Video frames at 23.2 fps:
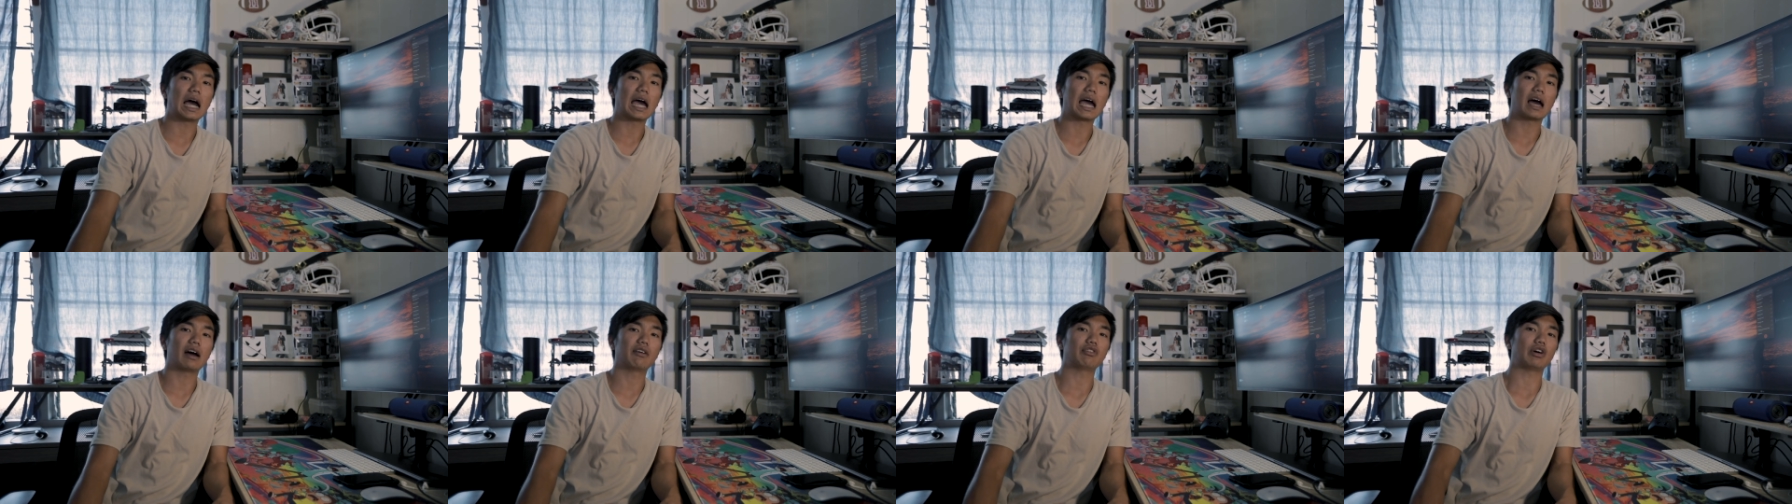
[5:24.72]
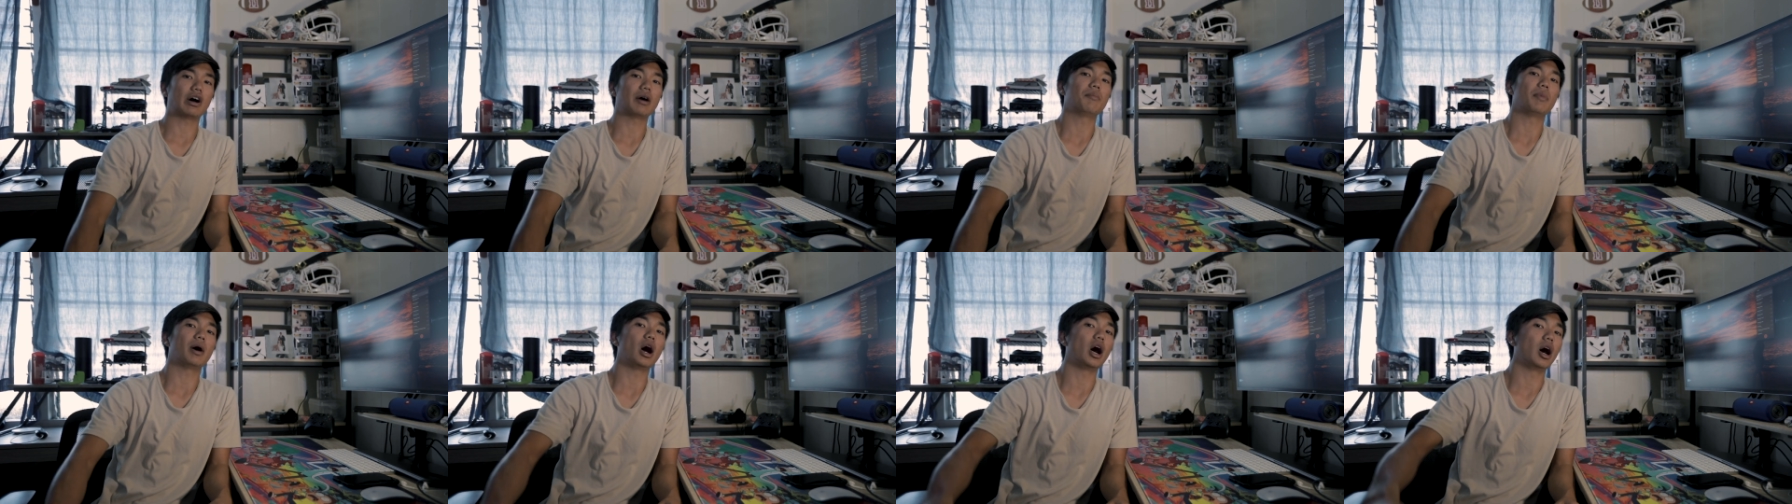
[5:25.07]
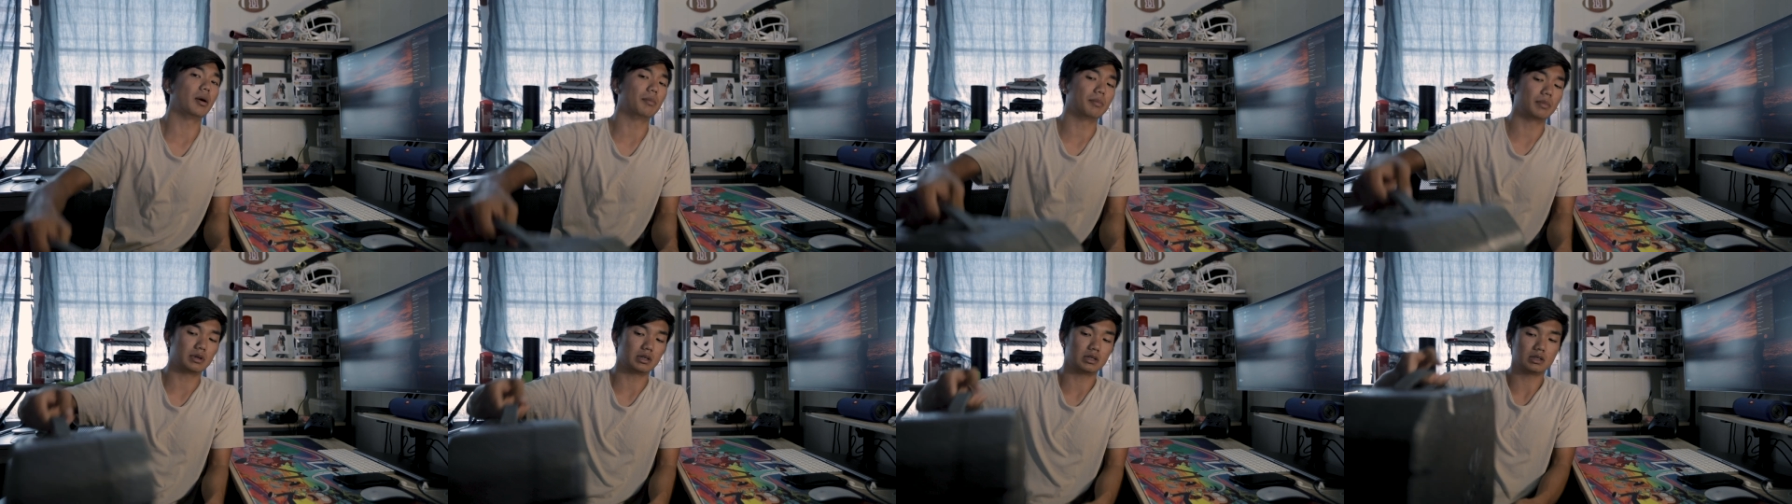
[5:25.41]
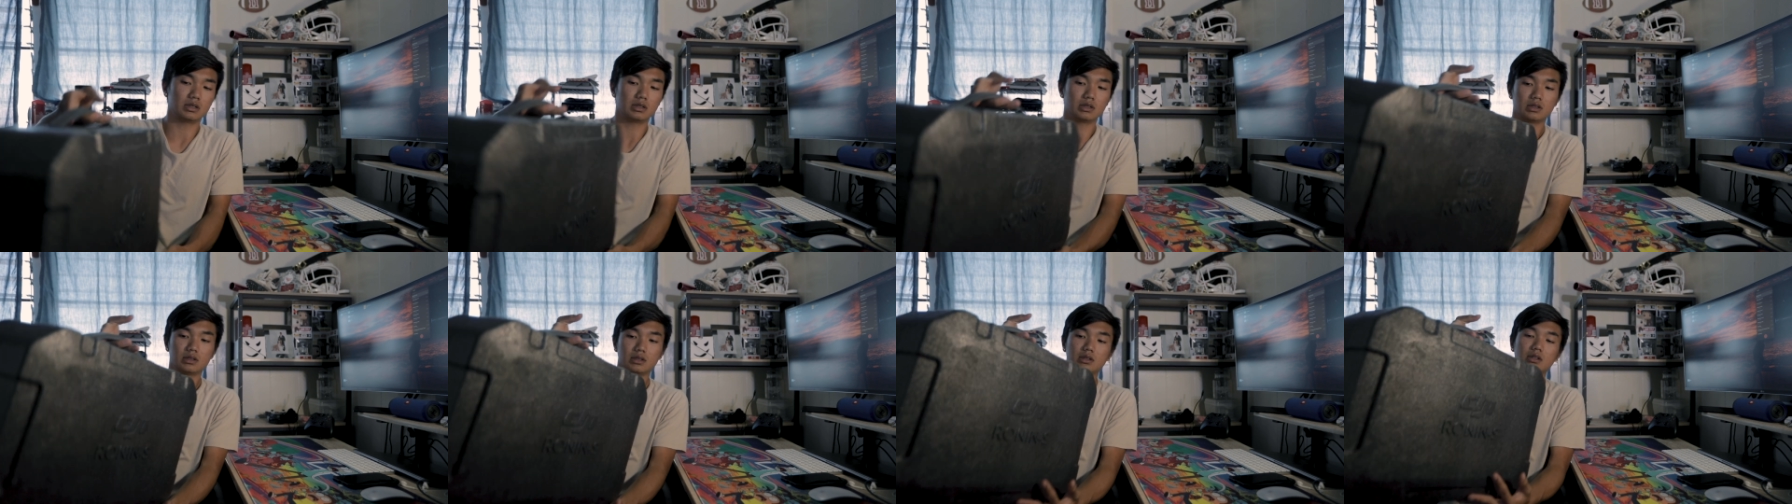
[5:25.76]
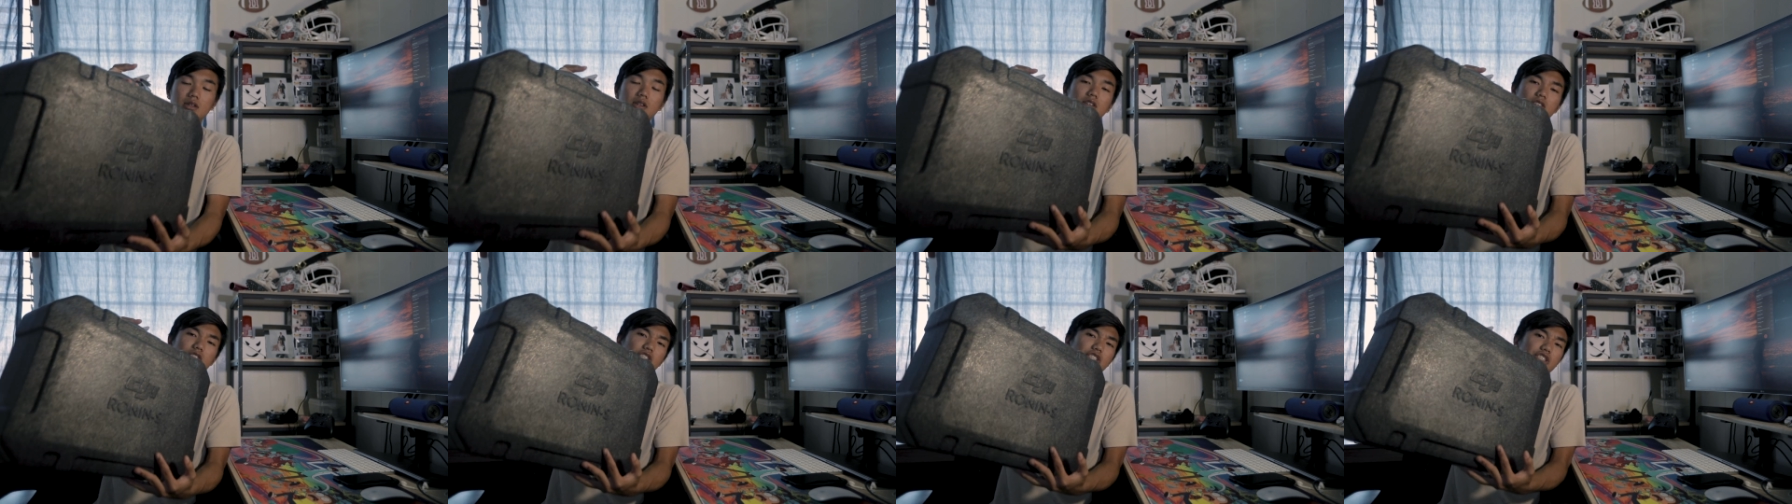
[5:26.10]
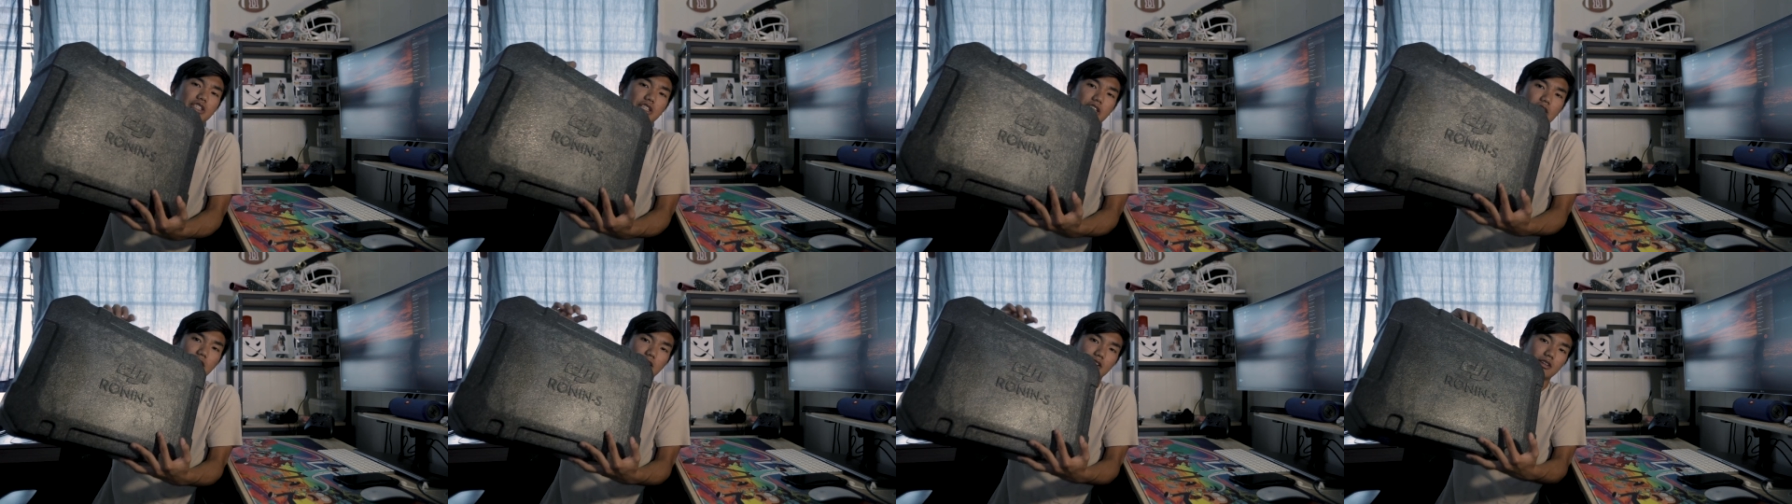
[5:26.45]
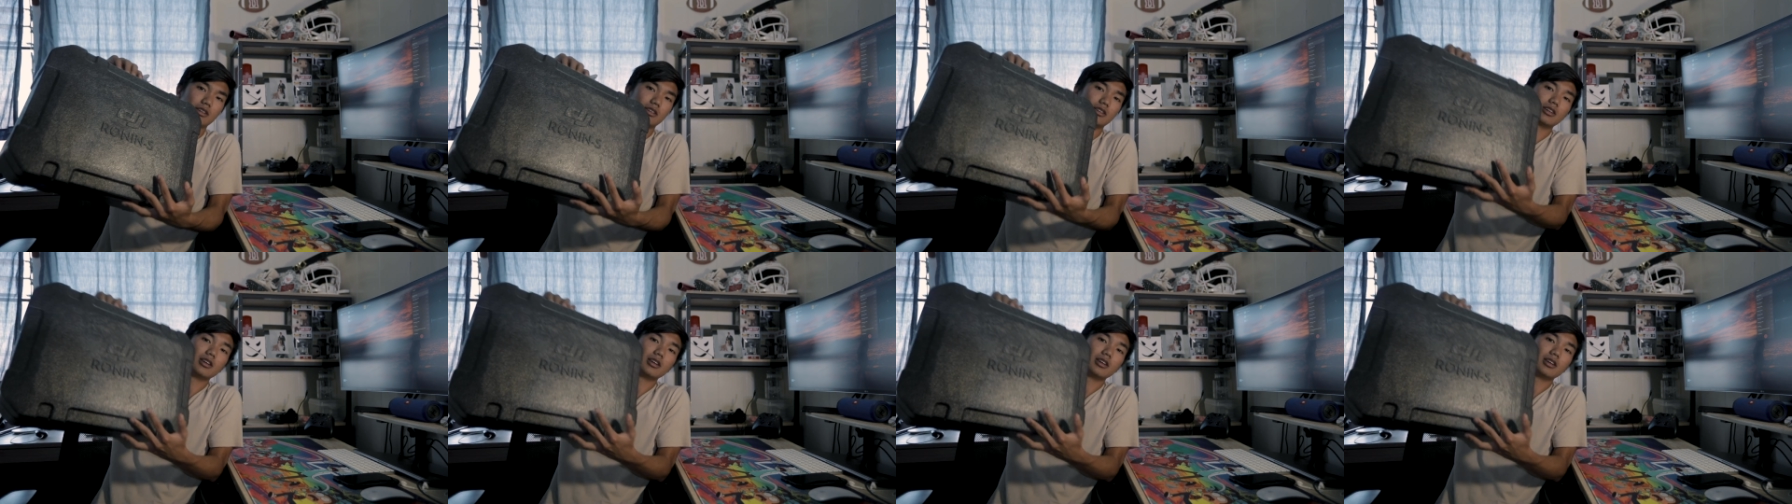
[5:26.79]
I have a bomb. Just kidding.